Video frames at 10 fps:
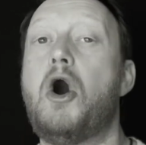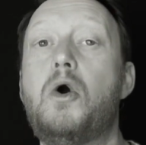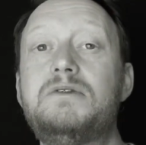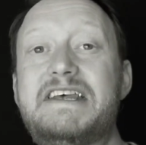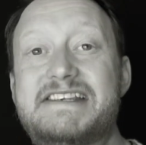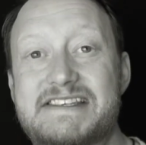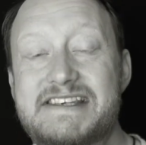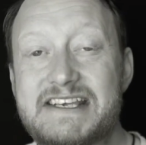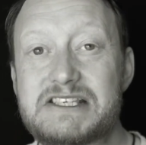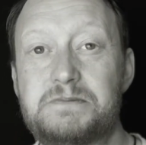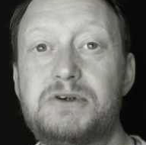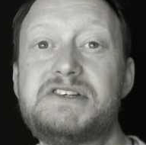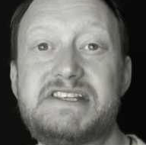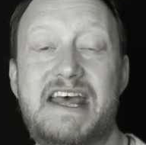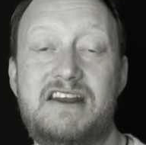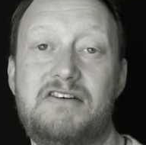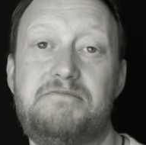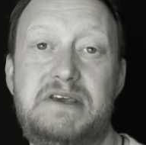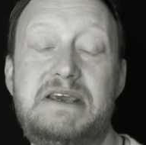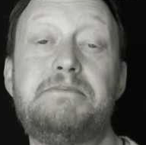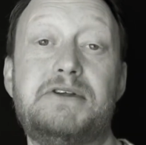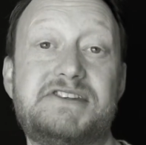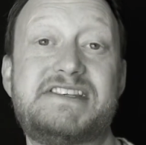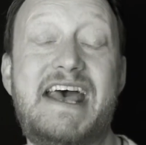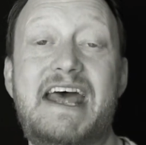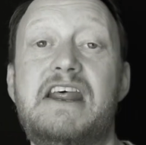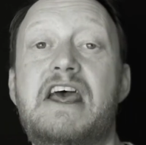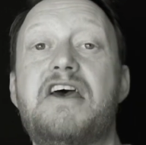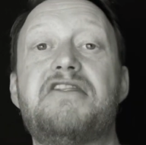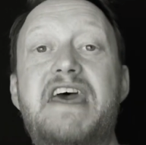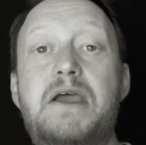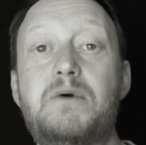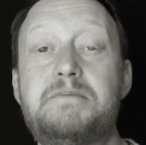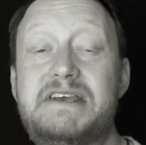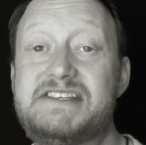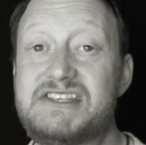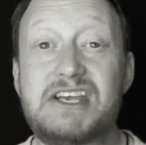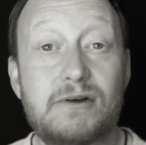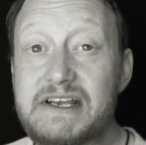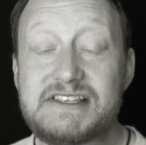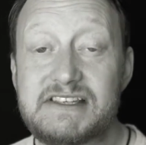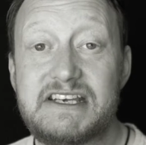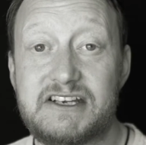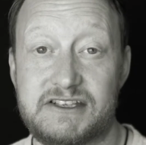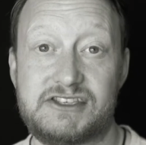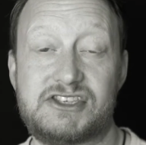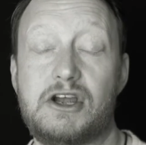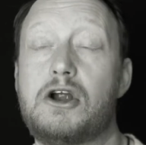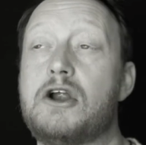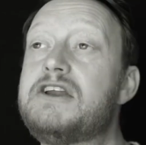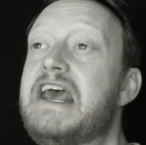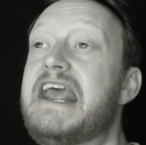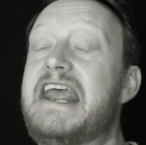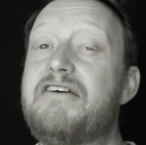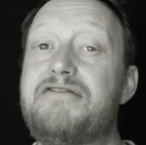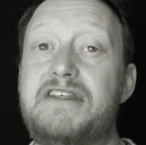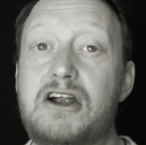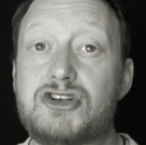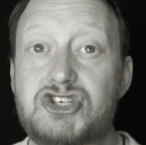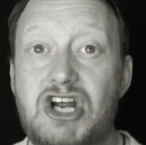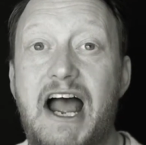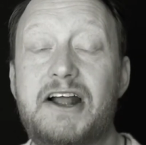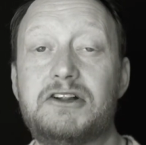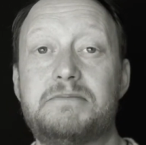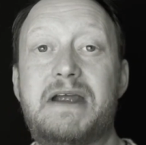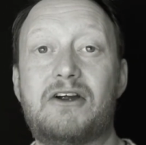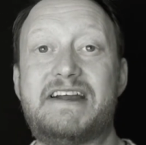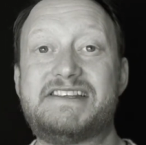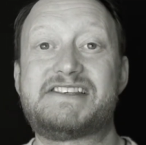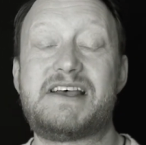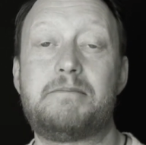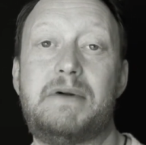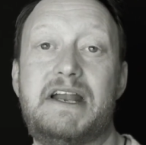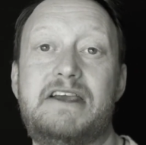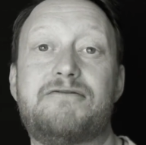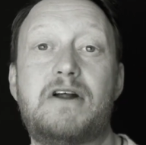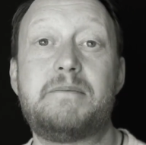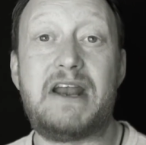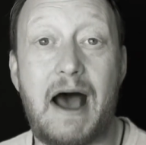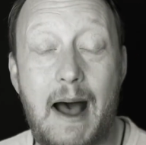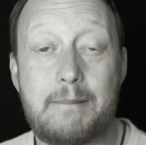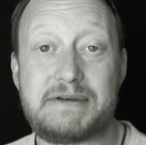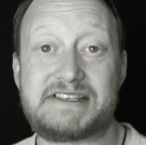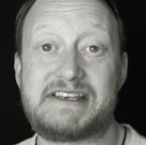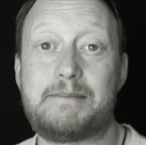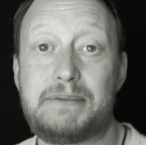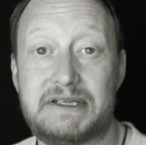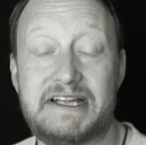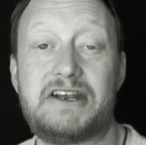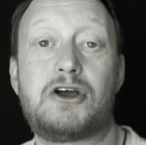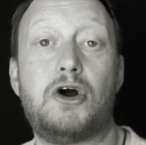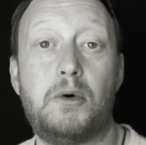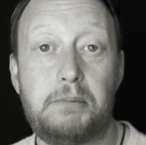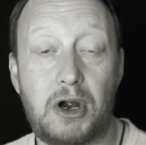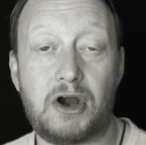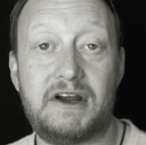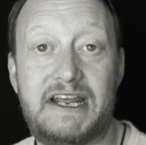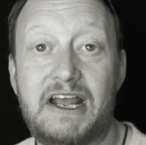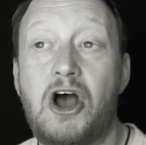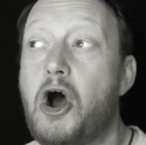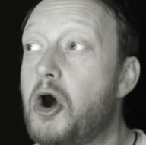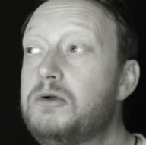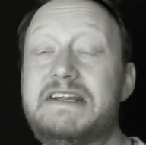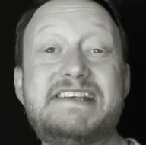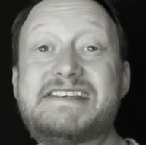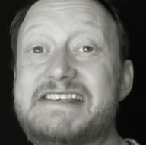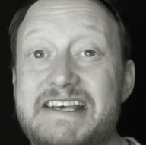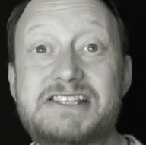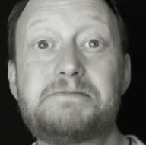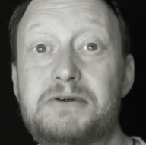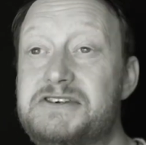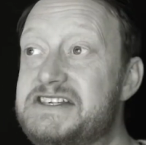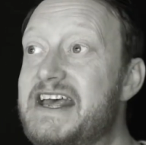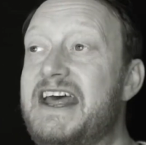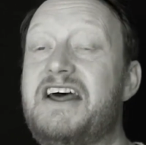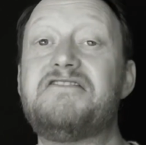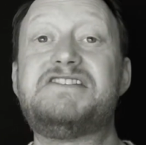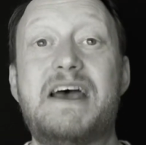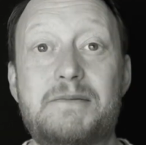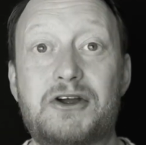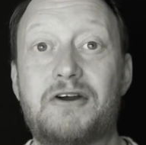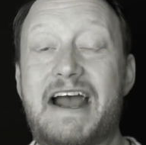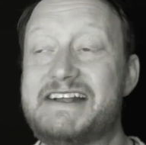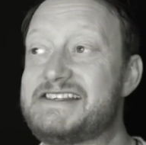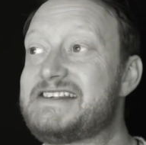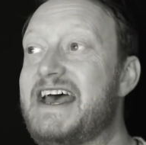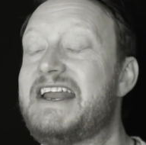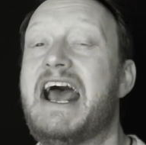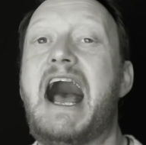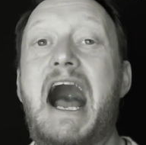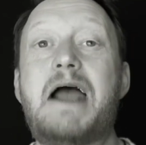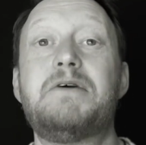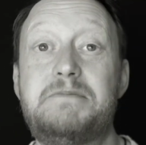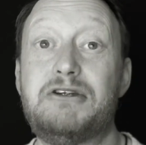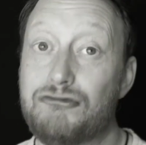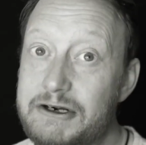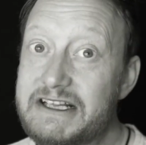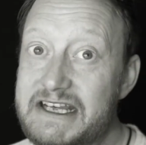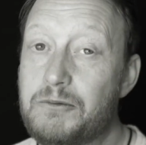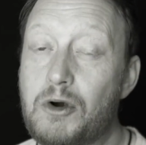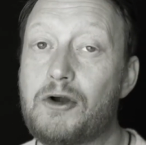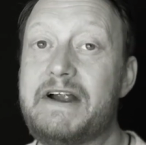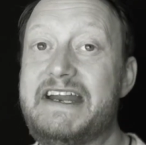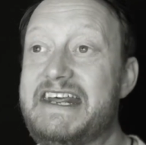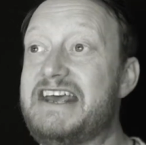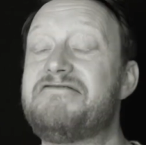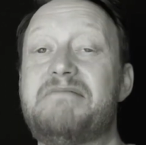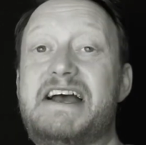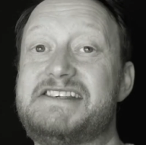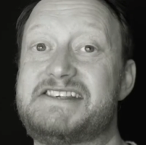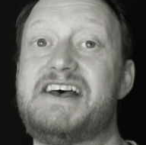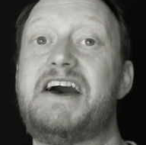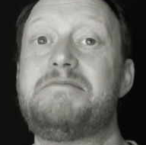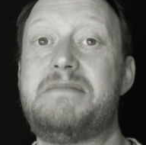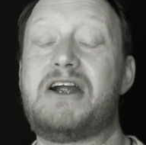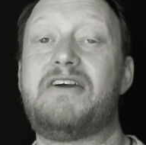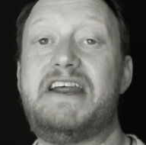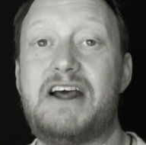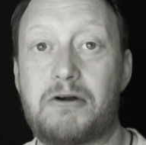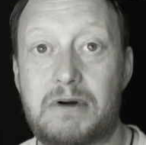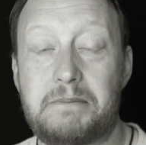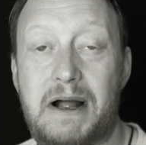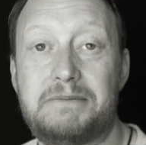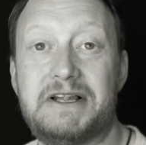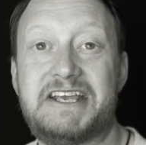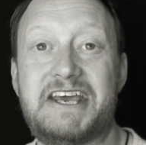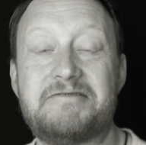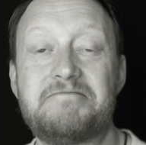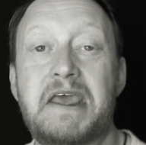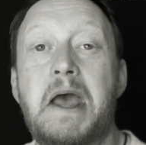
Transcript: only 6% of people said they would be seriously concerned if their child married somebody from an opposite political party. Only 6% of Democrats said, I would be really worried if my son married a Republican.